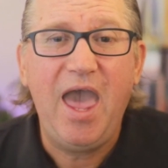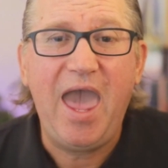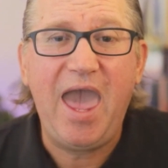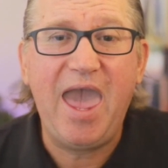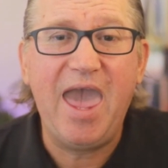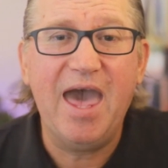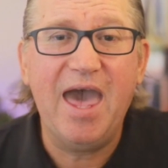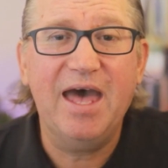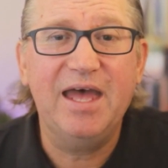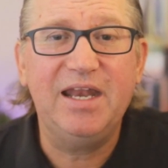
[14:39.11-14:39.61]

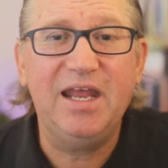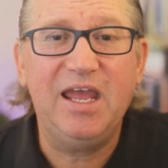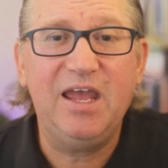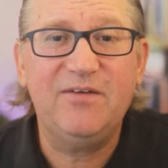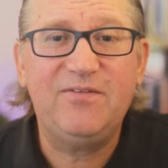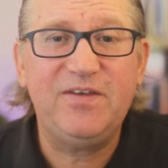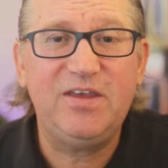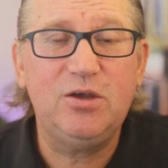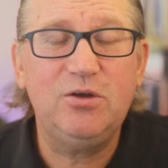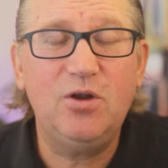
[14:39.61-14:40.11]
And
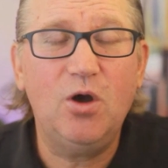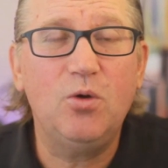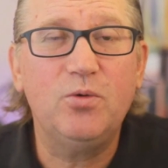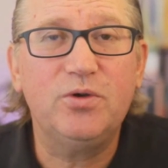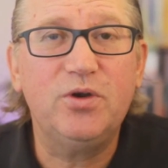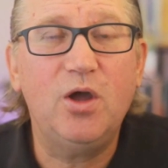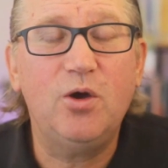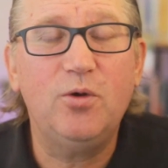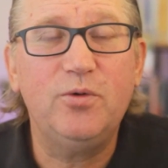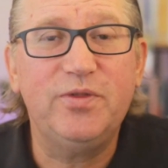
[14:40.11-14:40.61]
if you don't
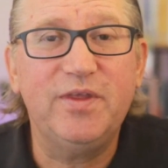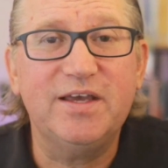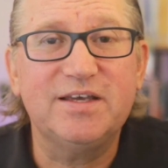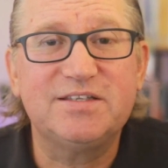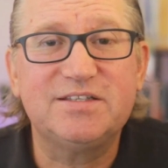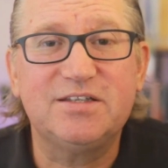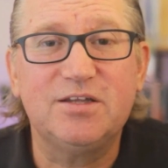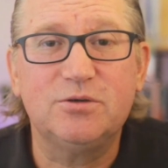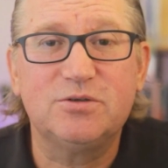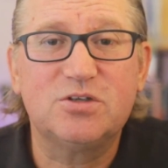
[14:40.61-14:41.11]
know
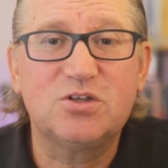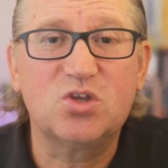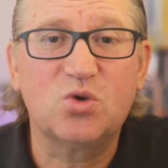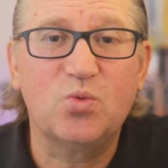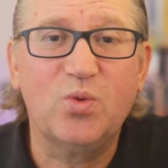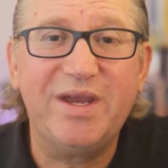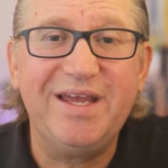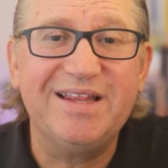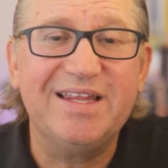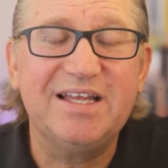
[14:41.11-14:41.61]
this, those
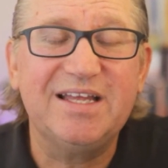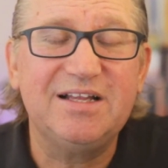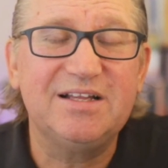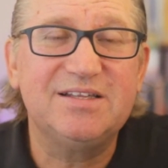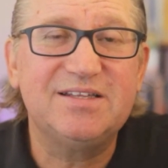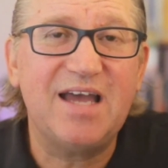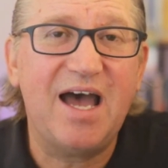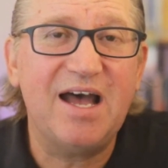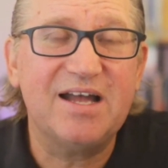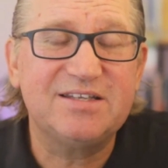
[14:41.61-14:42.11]
three little
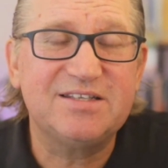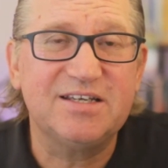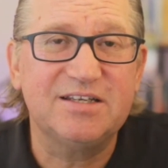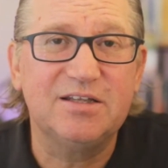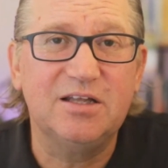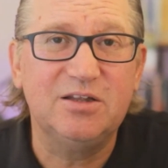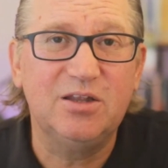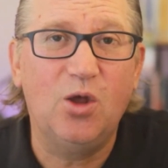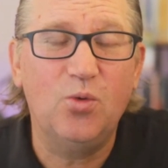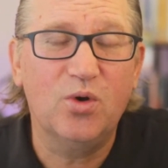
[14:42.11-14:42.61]
dots on the
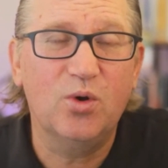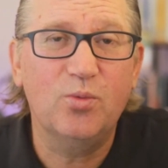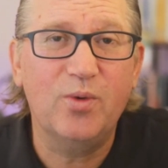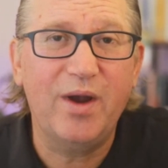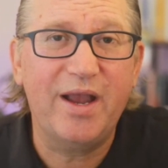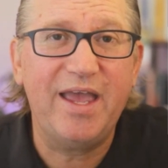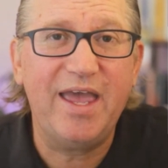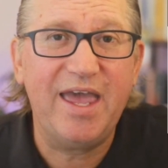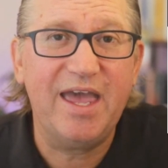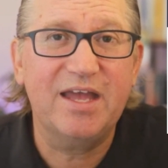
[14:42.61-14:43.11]
lower
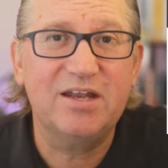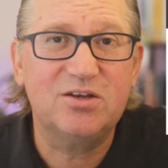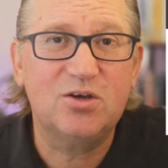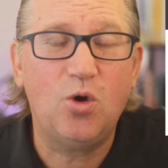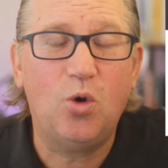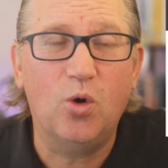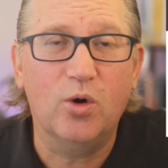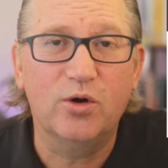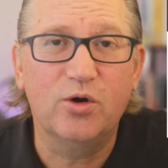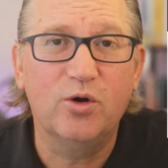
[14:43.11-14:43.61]
right-hand
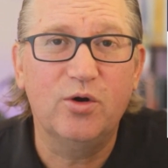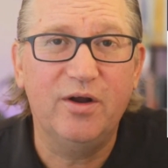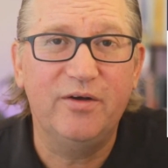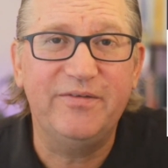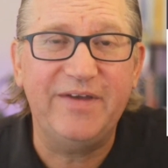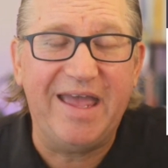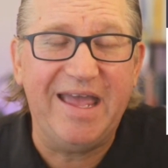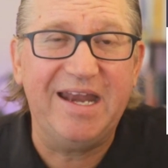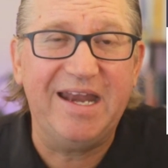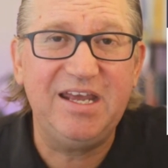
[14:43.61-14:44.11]
corner of
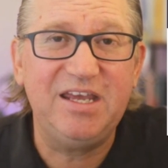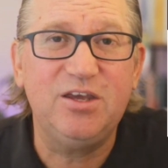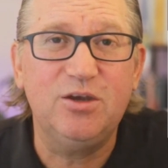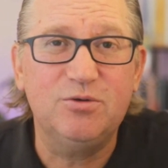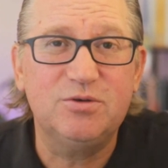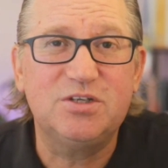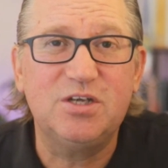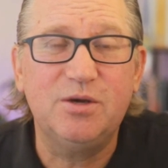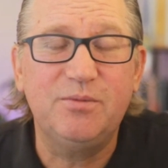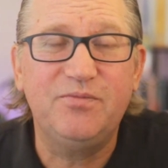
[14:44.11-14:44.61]
any
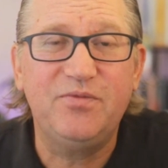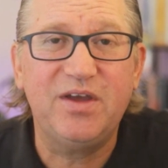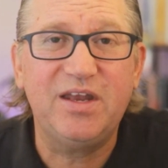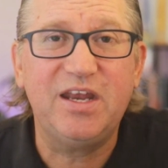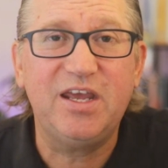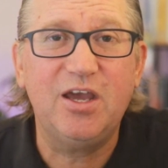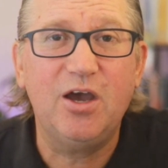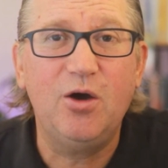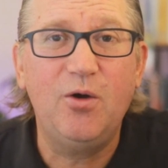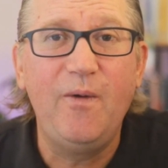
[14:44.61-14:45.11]
YouTube
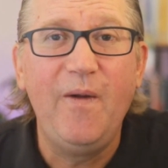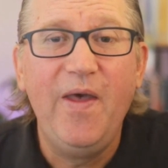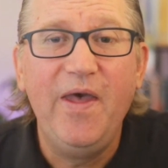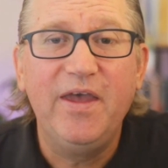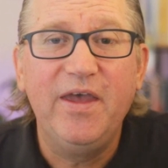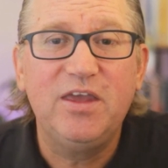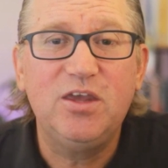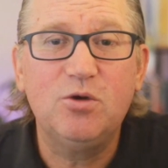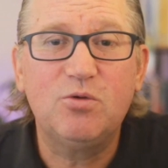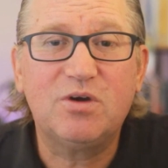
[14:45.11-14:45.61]
video,
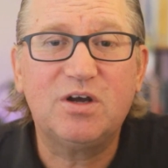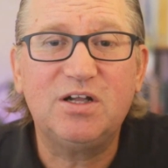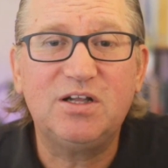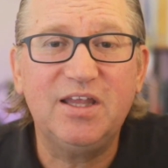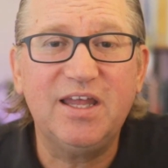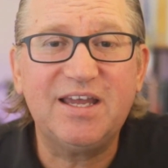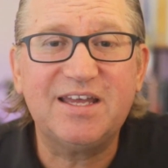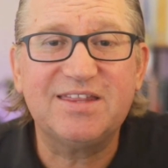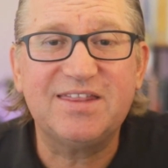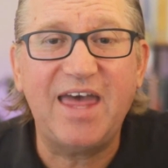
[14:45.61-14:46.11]
you
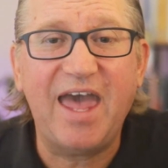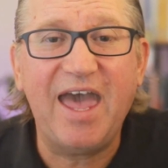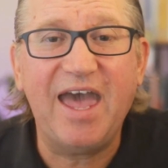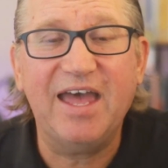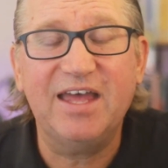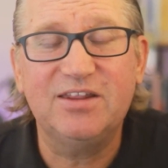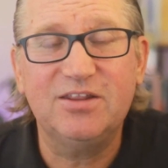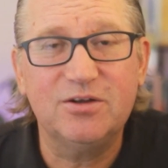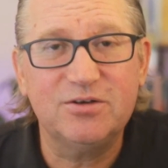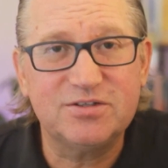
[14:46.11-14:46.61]
click that
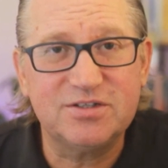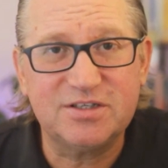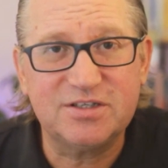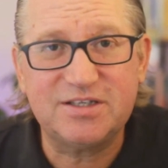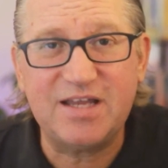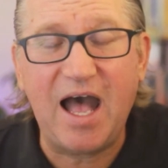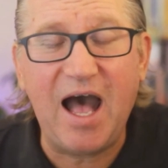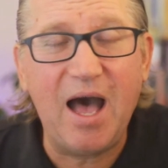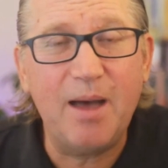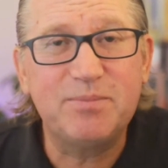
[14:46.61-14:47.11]
and there's an
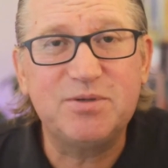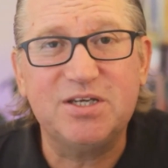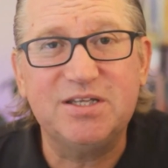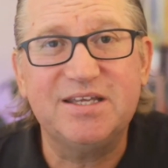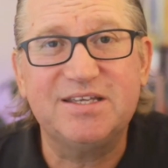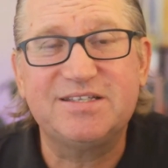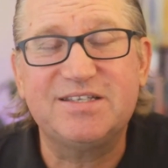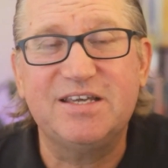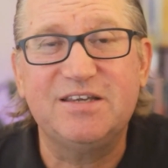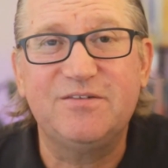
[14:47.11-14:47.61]
option that
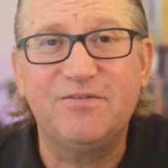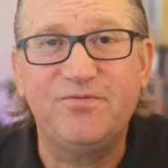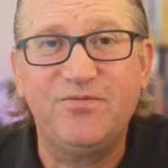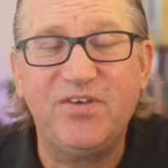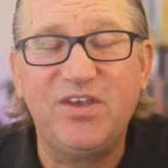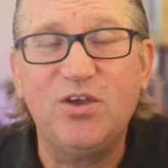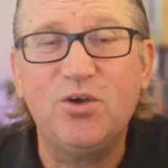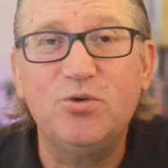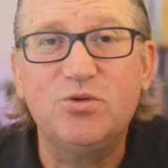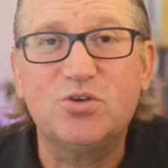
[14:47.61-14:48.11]
says
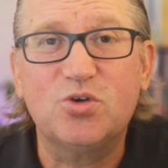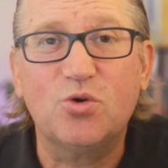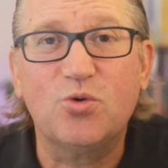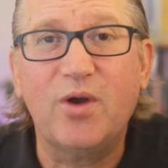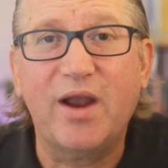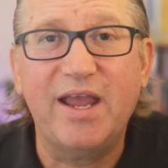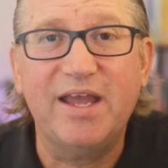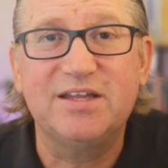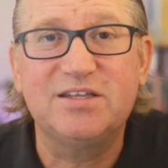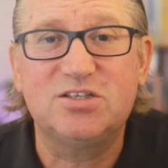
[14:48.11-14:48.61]
view
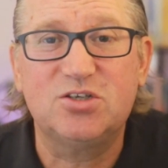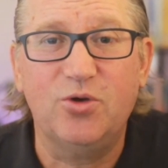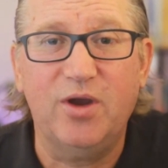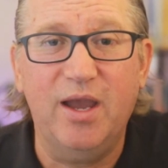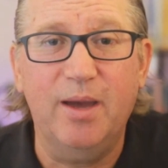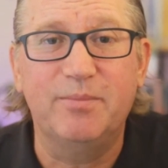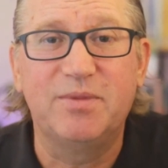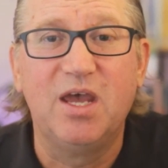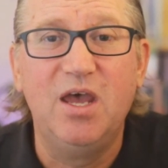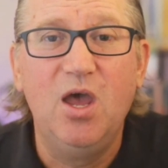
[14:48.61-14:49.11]

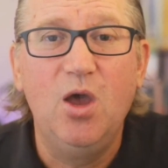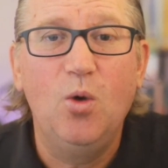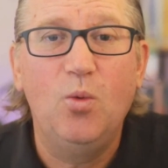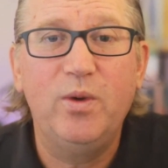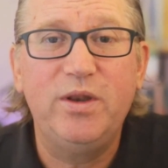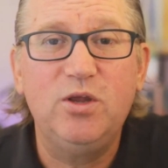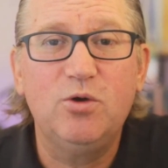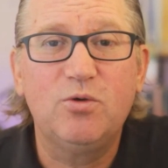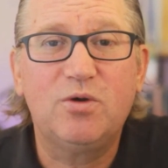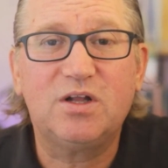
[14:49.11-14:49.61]
transcript.
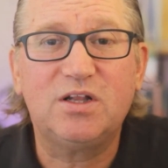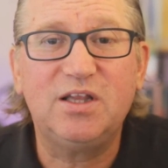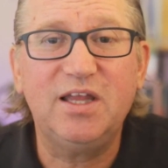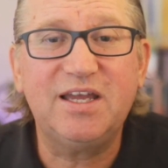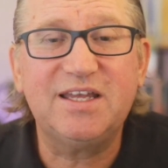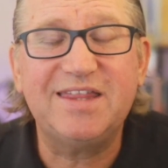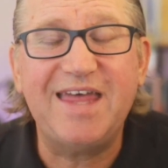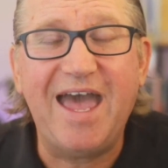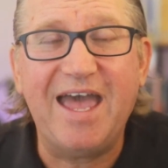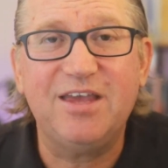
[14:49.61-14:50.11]
When you click
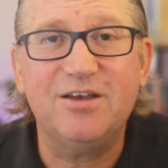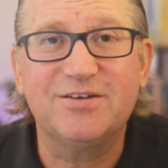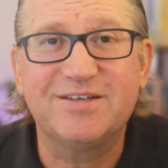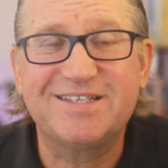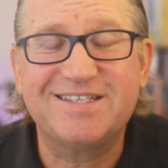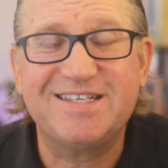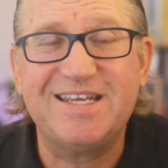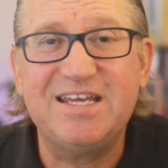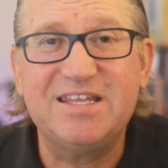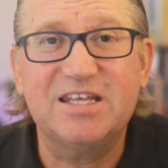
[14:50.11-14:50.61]
that, you'll
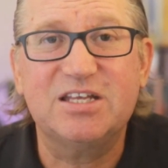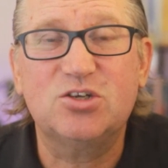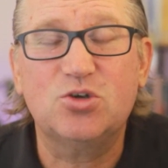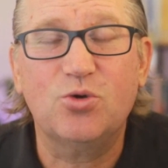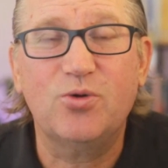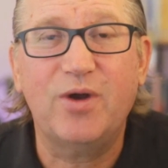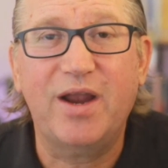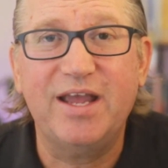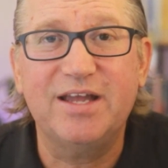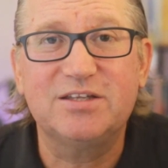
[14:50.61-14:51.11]
see the
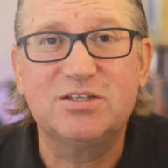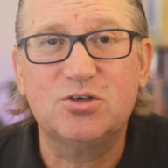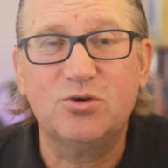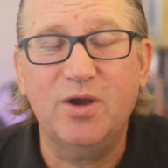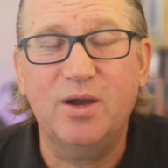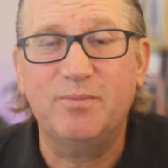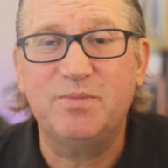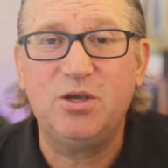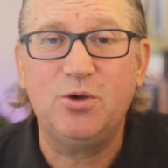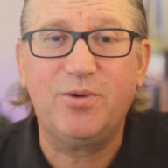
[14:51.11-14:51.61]

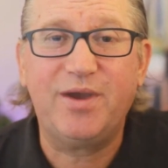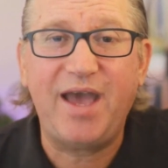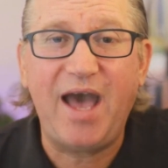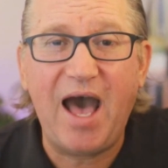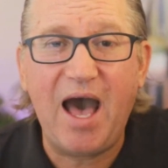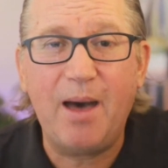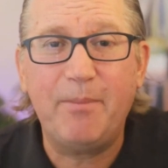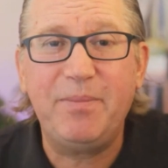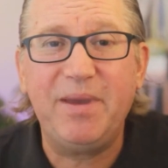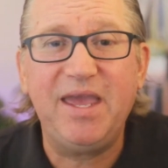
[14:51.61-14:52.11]
transcript. You
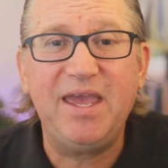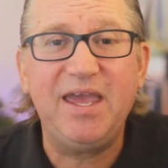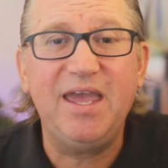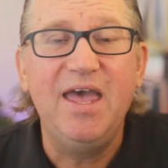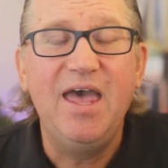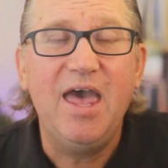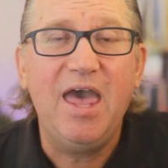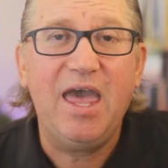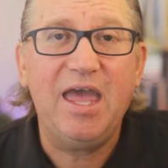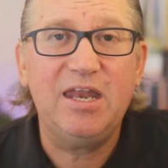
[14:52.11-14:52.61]
copy
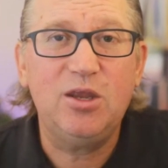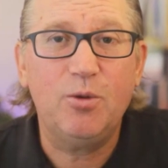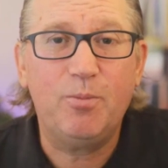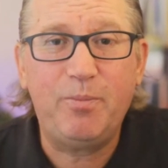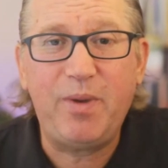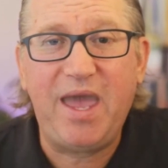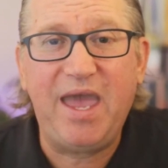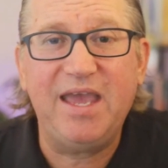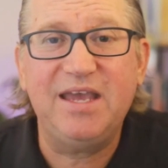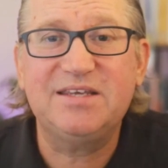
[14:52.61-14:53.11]
and you
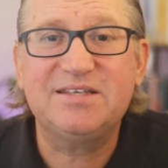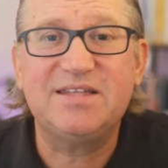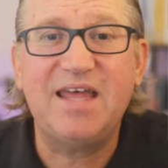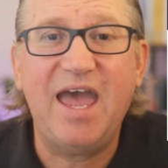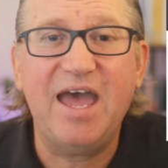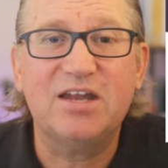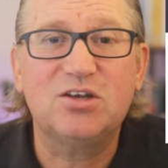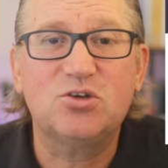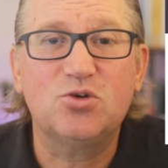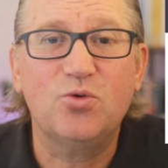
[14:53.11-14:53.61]
paste
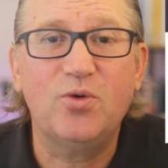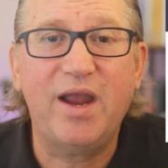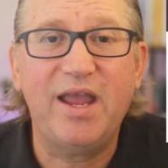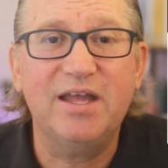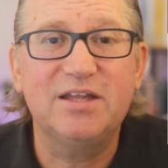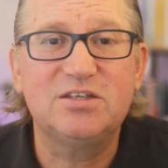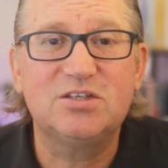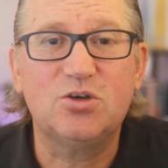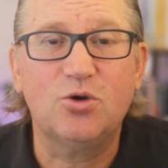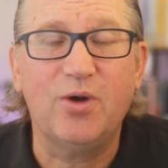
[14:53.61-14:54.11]
that
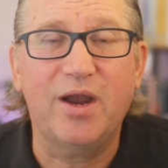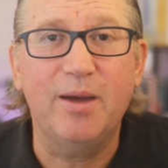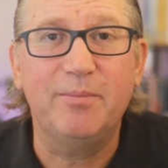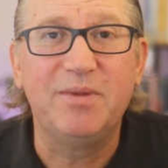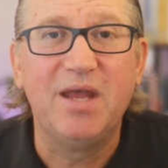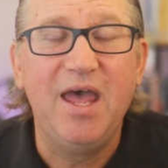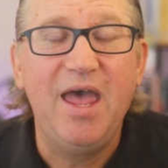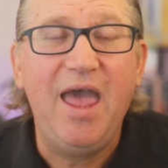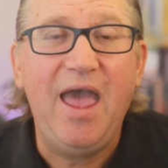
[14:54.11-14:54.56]
transcript.